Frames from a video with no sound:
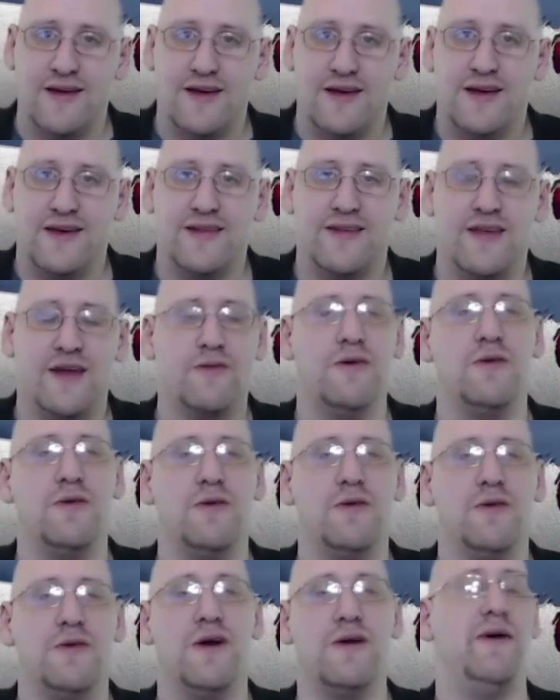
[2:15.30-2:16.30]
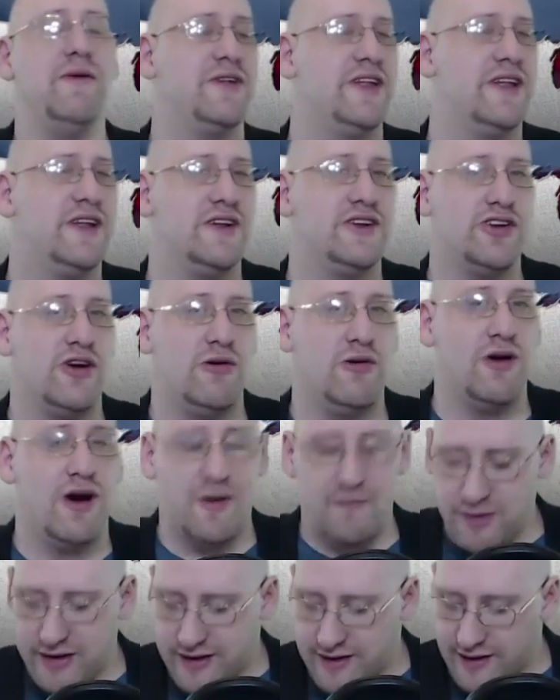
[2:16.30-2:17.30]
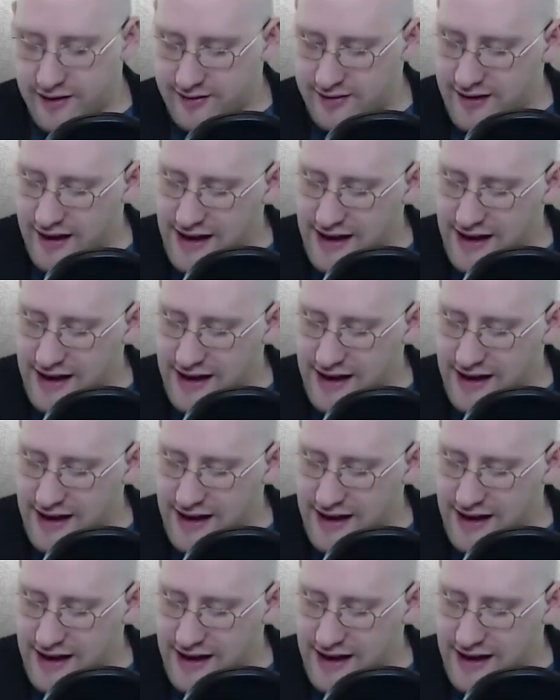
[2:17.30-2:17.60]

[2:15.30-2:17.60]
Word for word: he's like, well, maybe people didn't show up because the